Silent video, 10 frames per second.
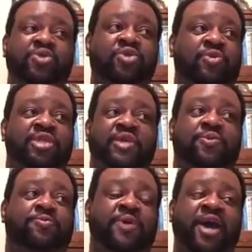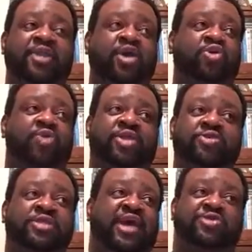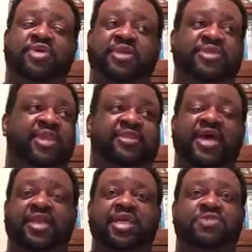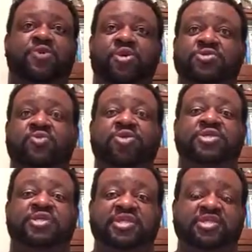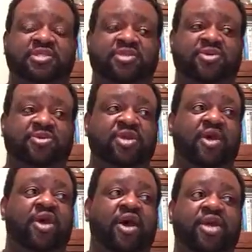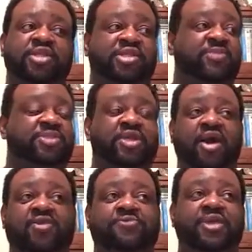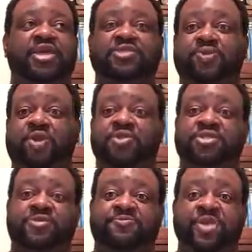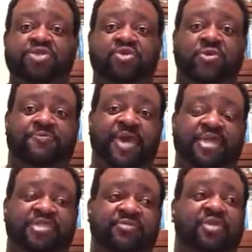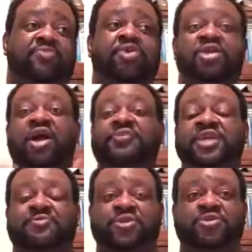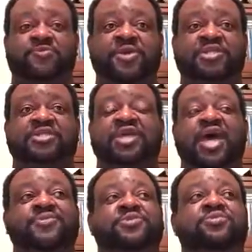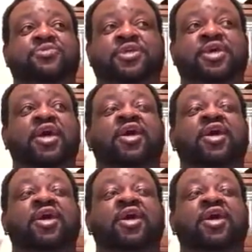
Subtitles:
You will never find a greater soundtrack than that as far as Walt Disney is concerned. The cinematography, as far as the visual effects, the updated visual effects, is absolutely